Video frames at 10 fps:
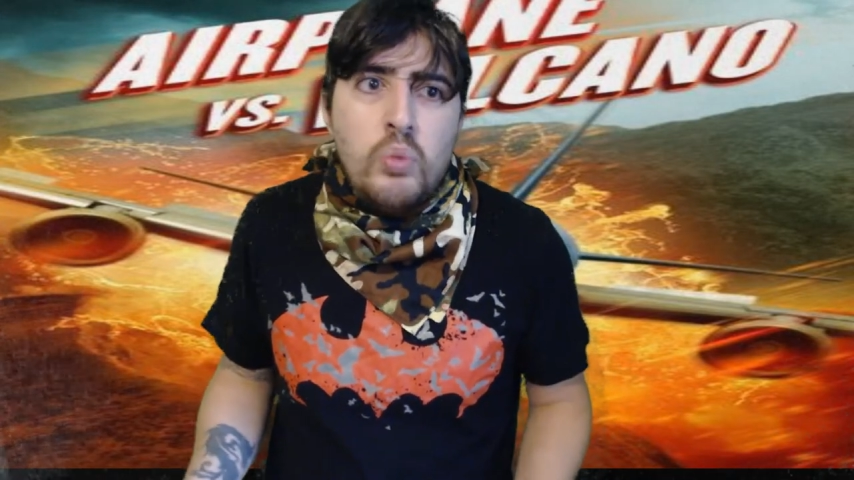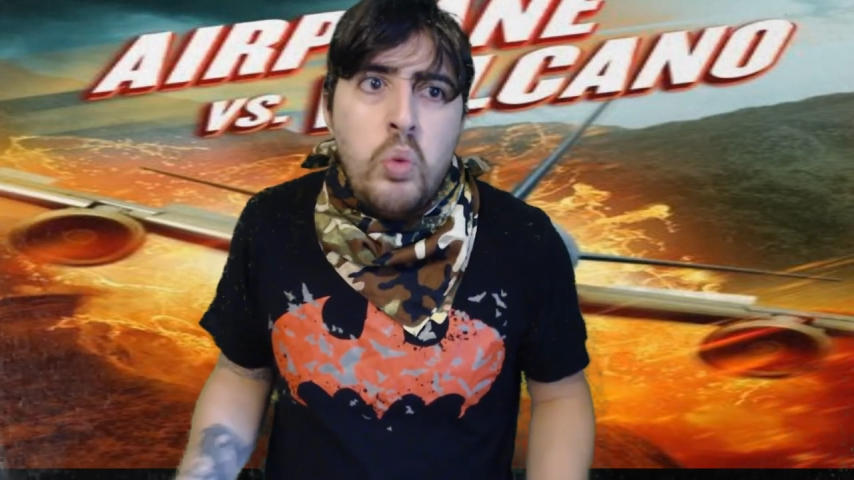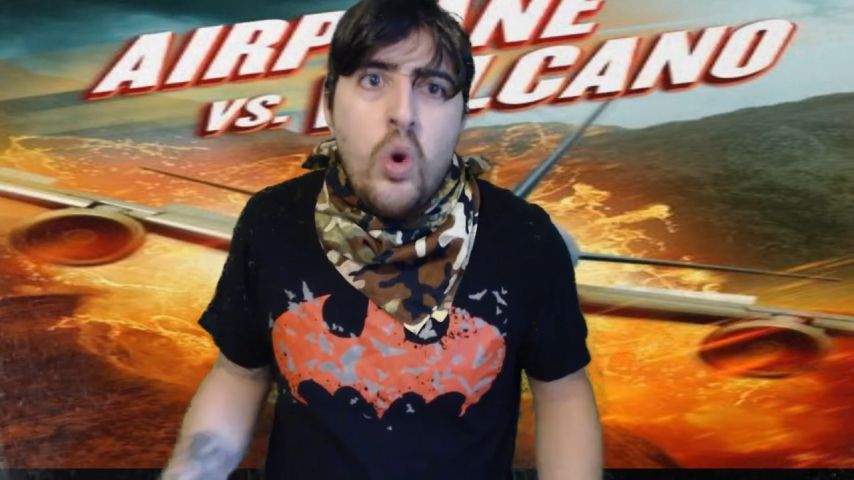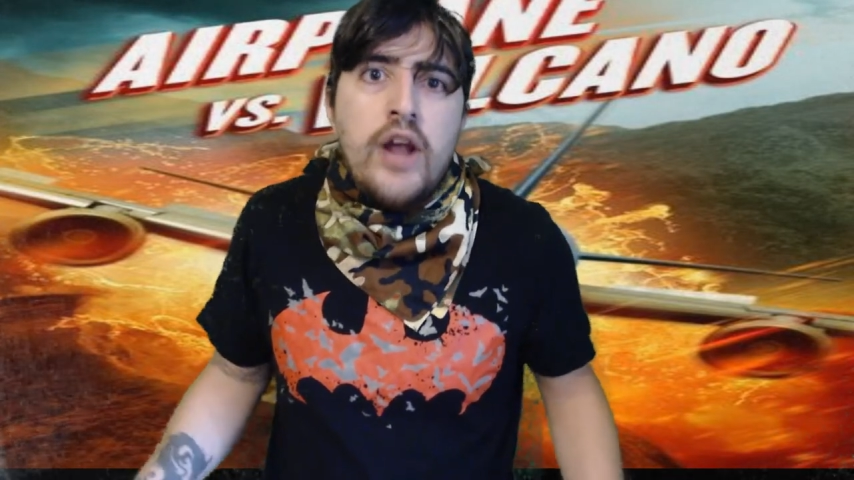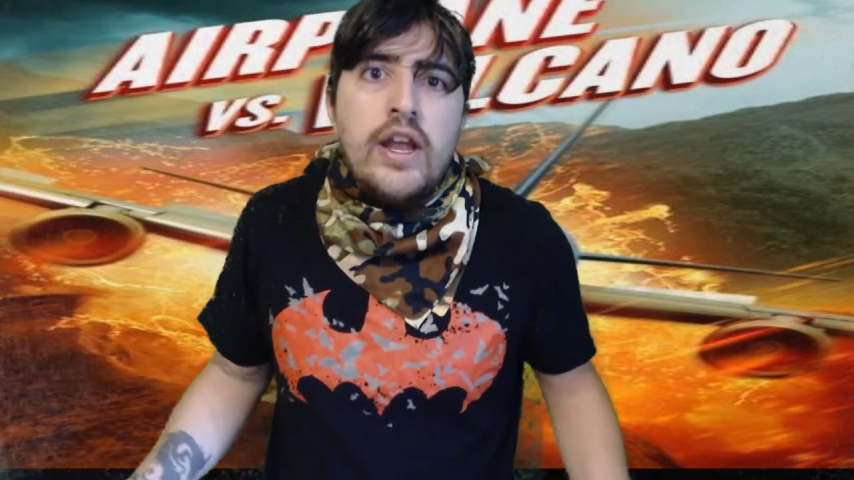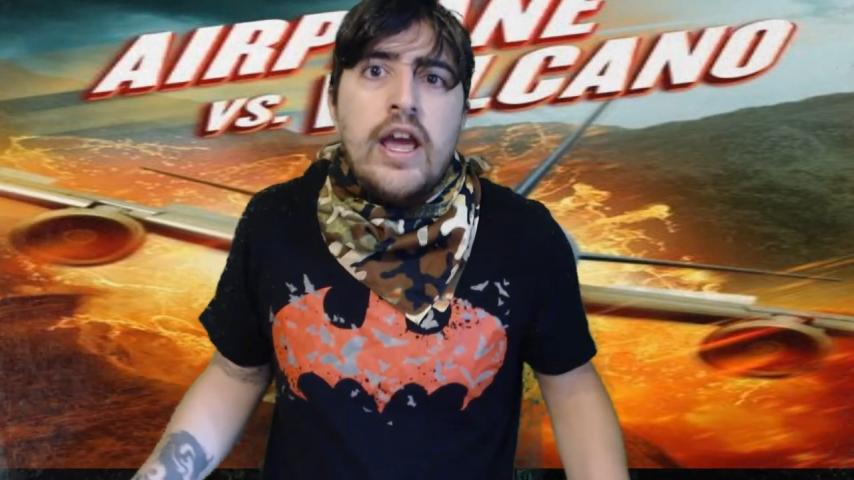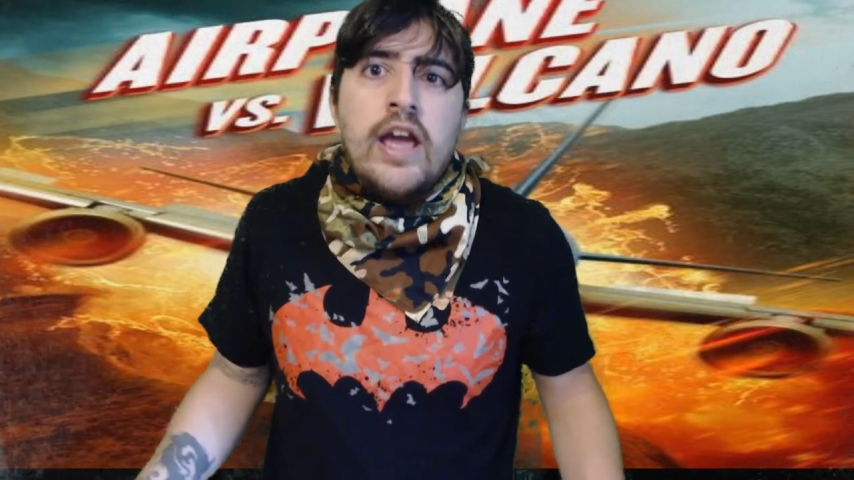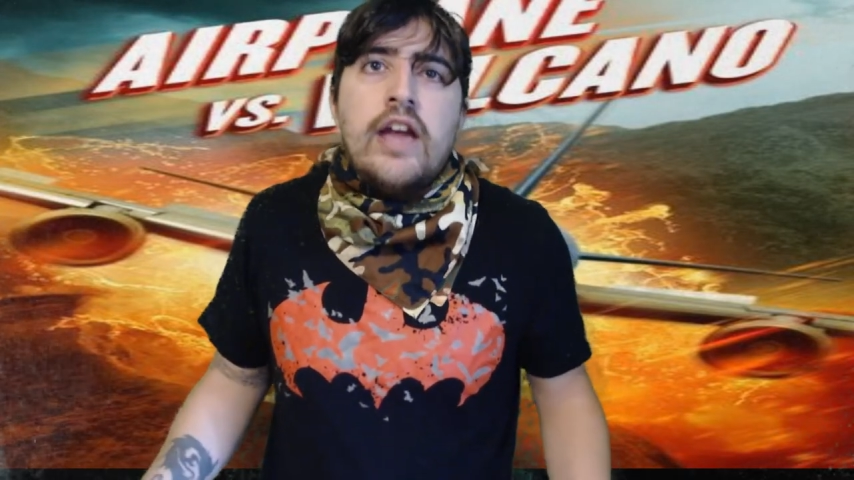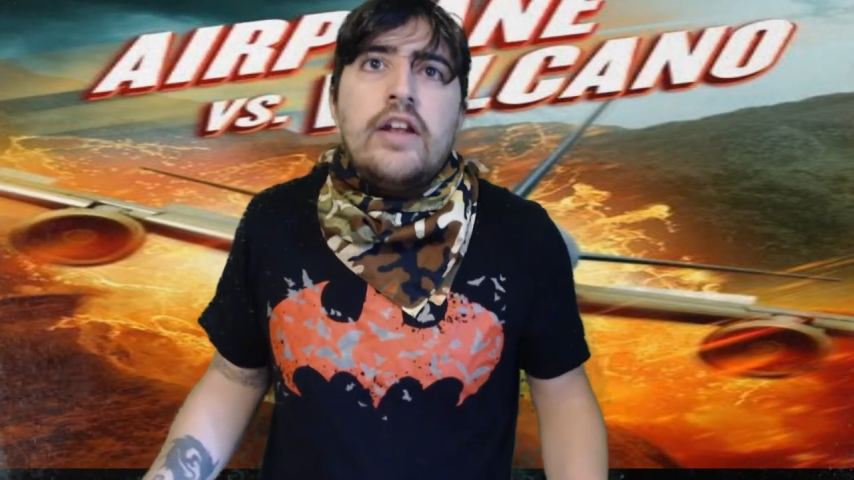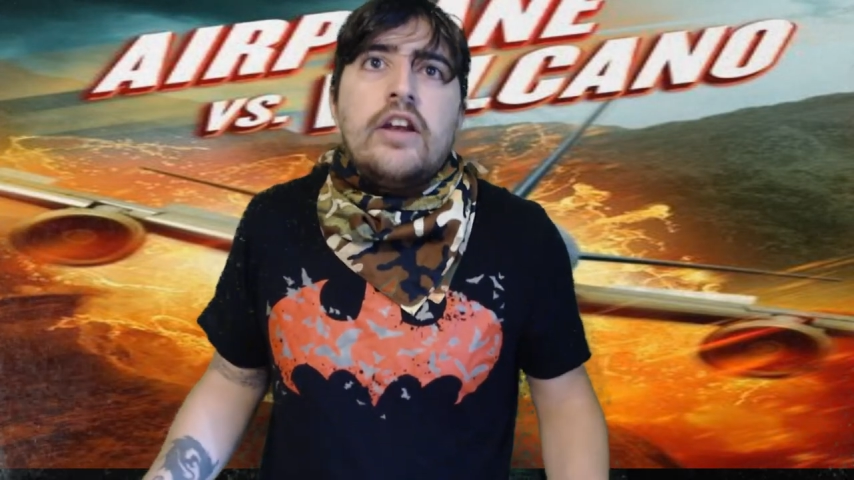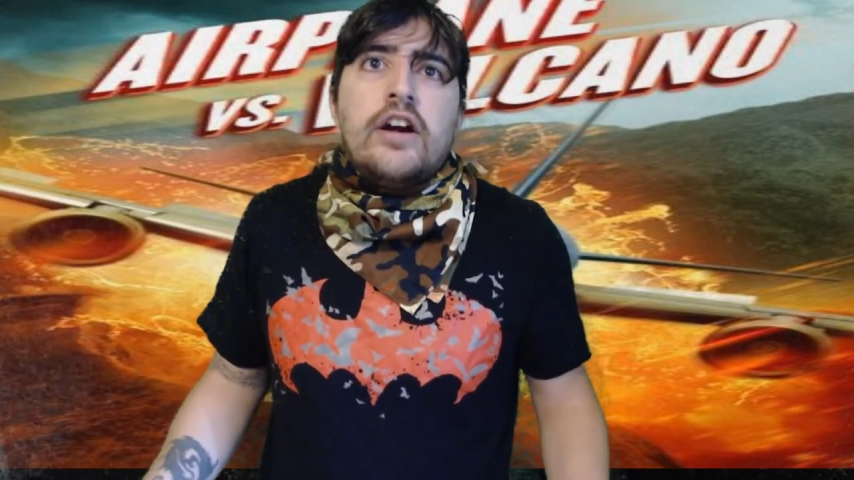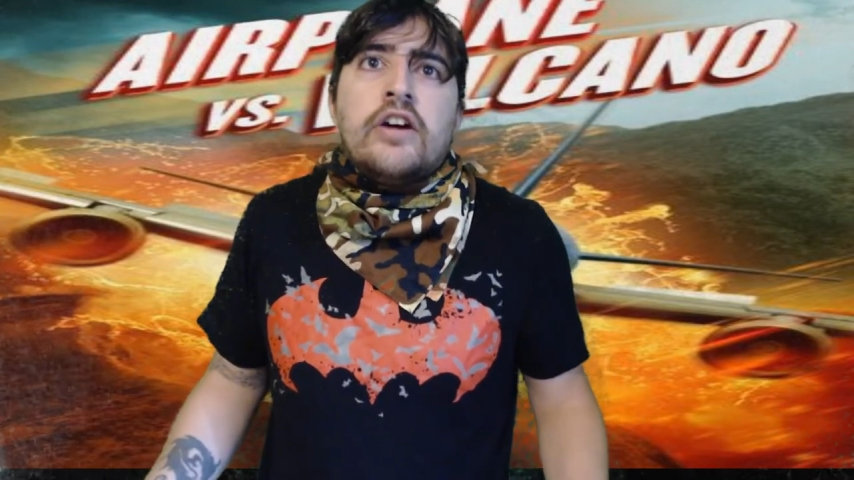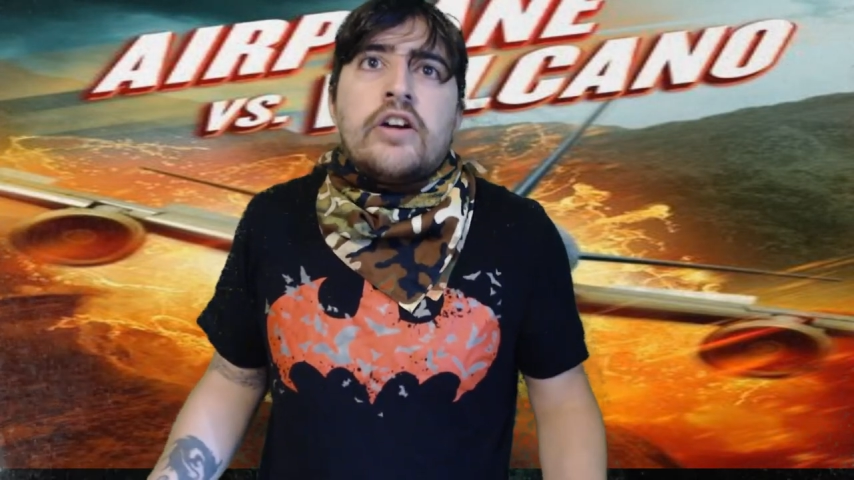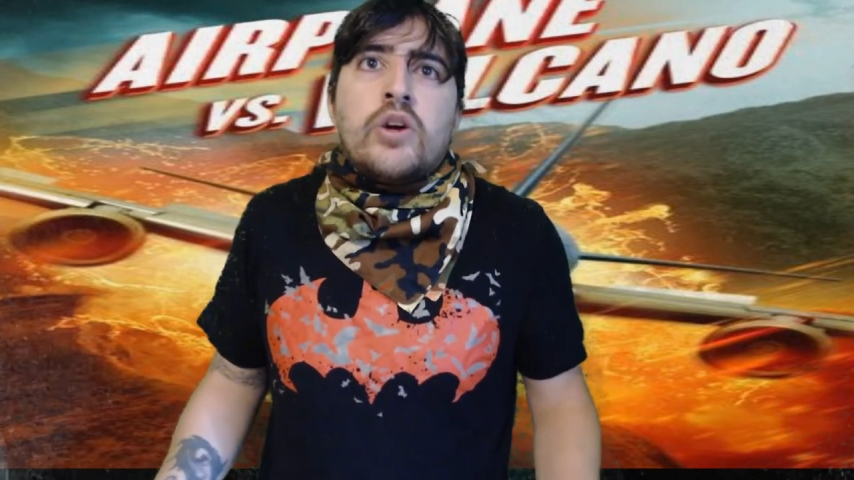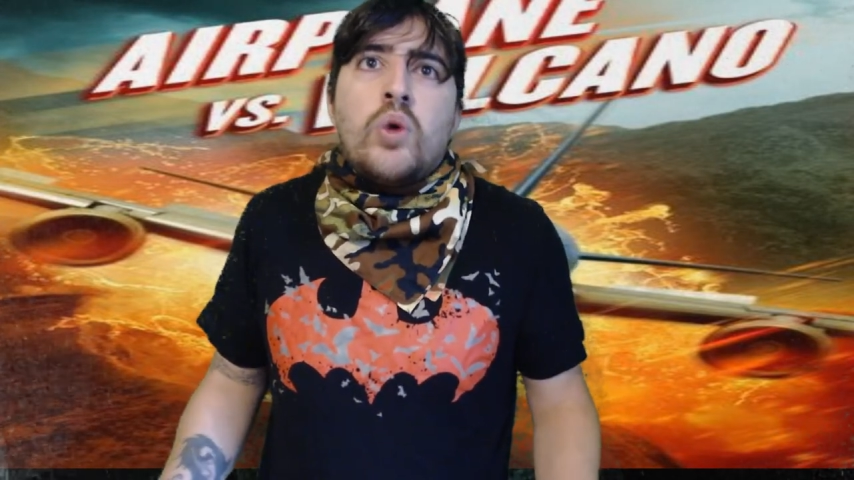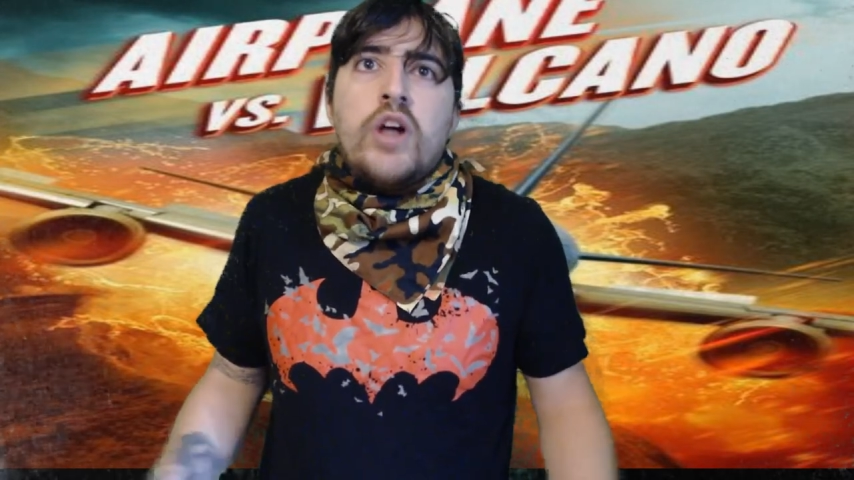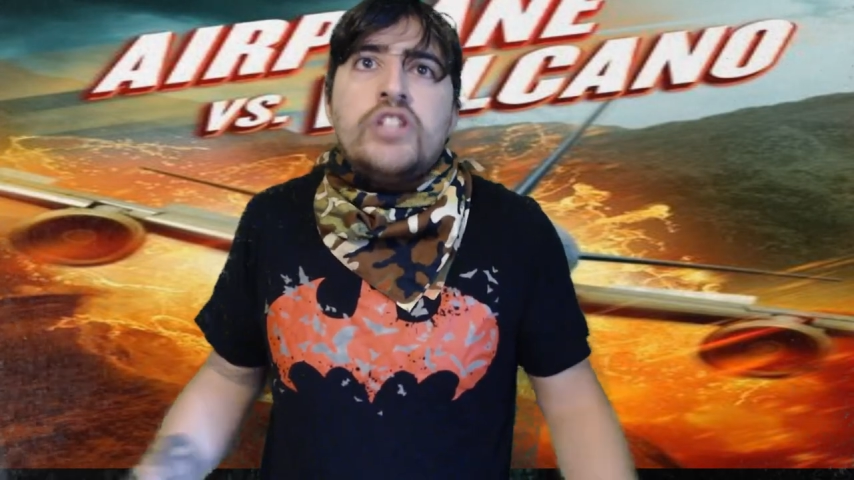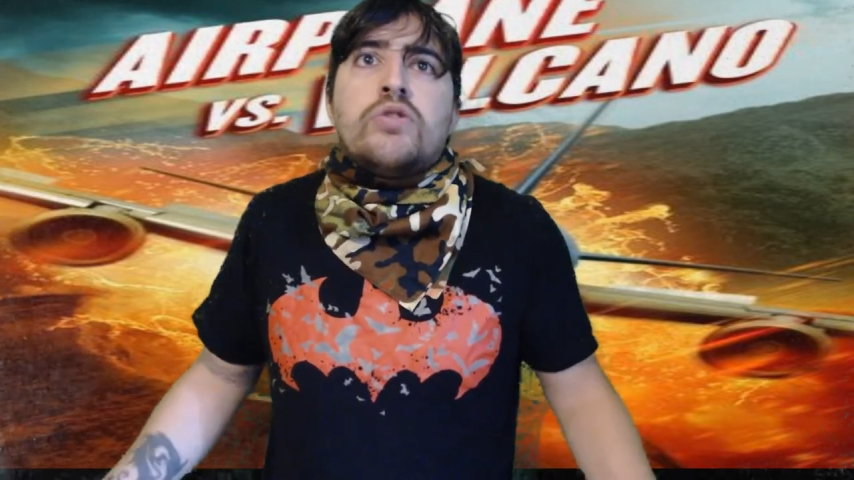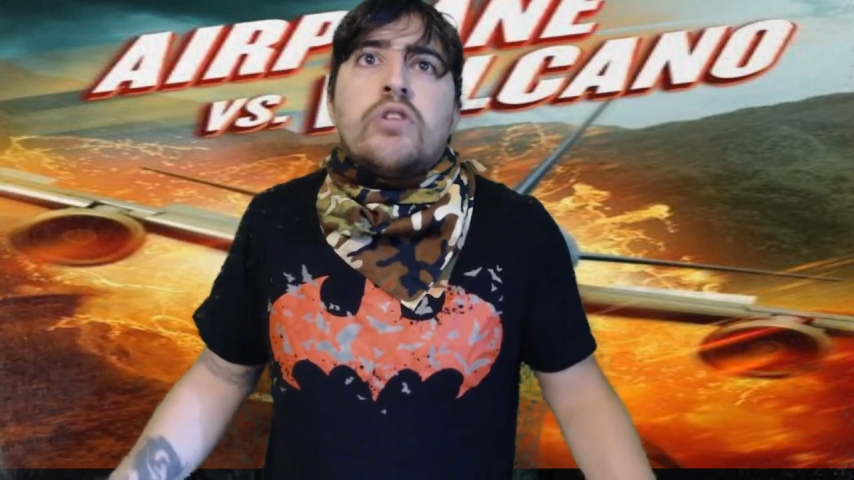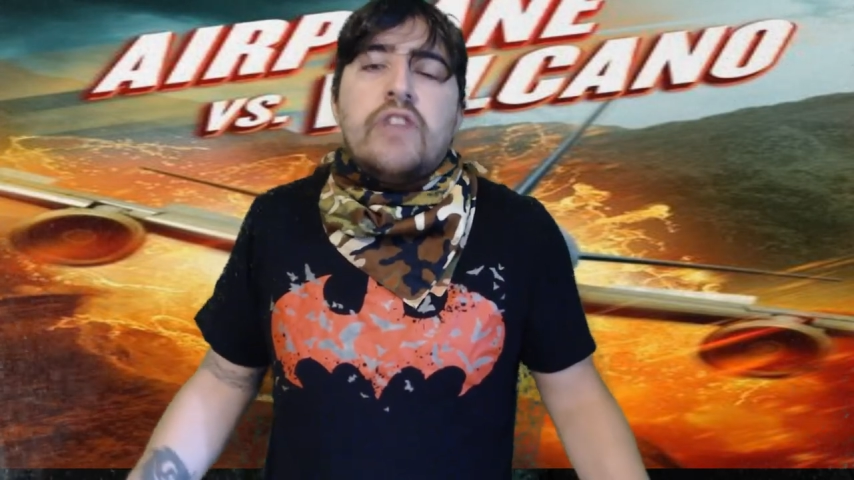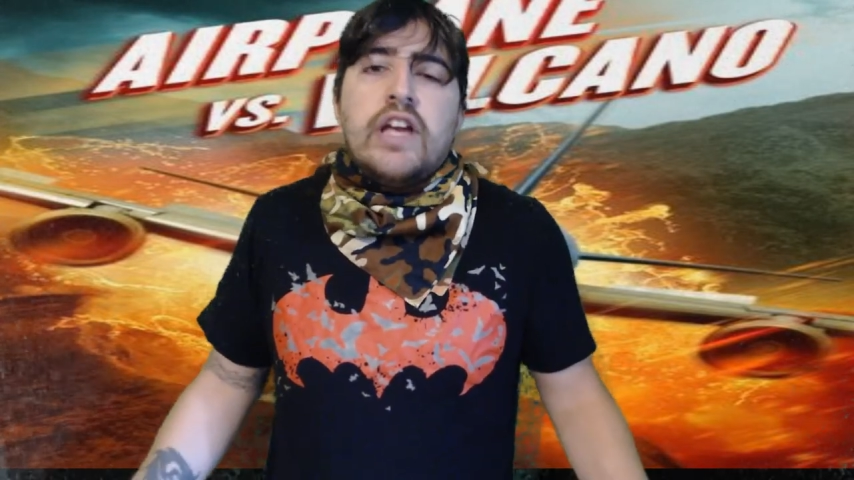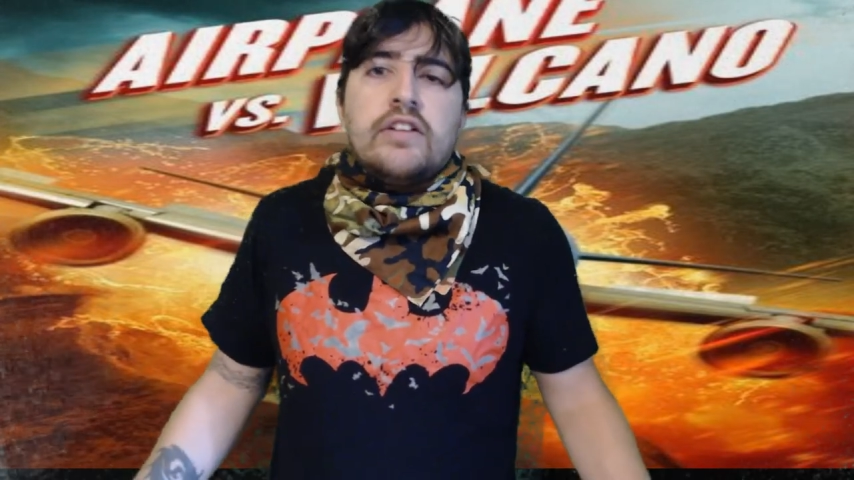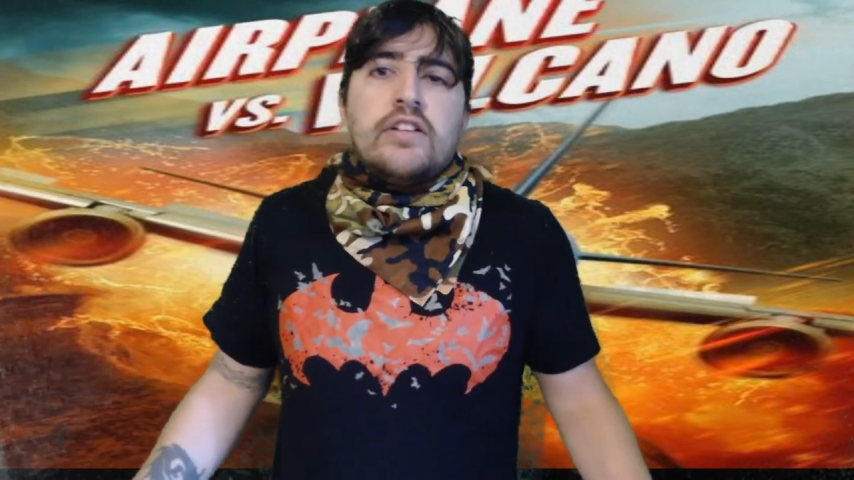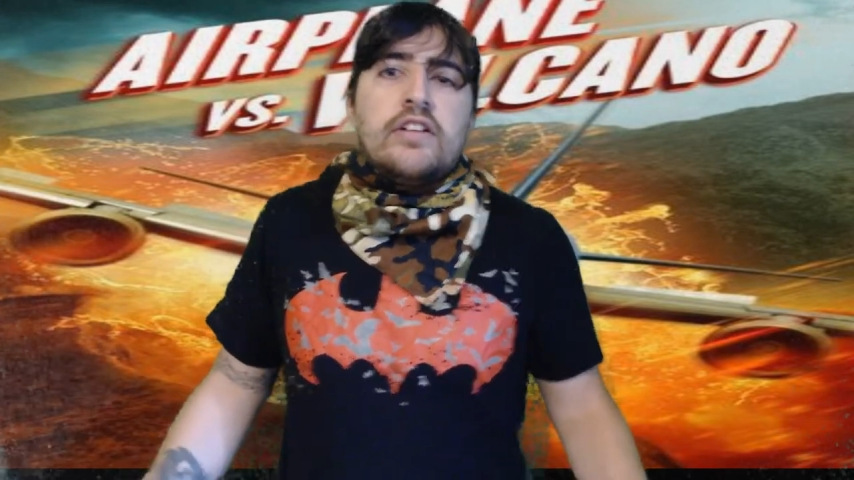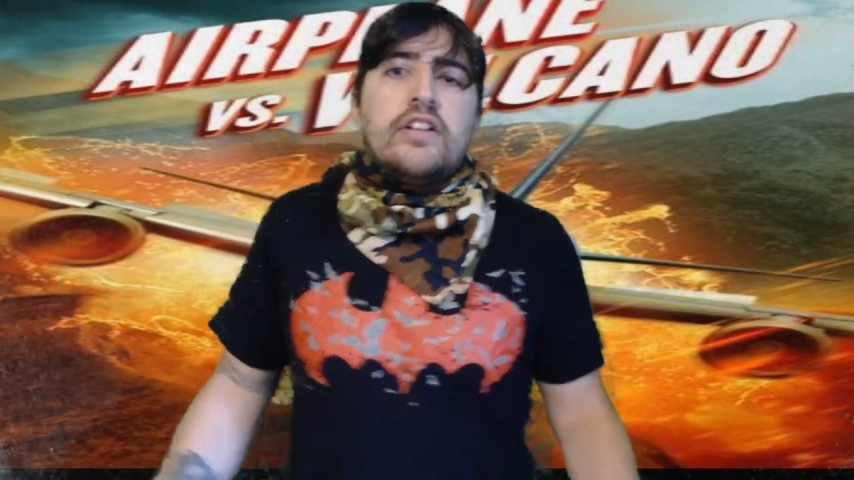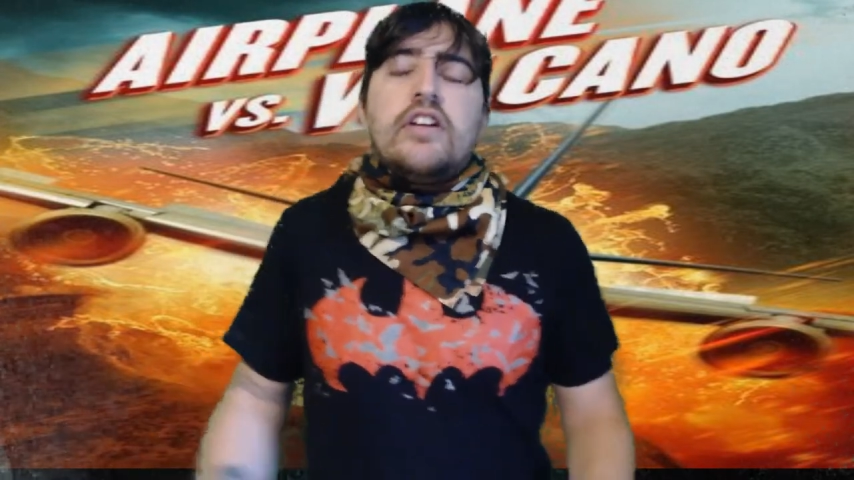one in a quadrillion,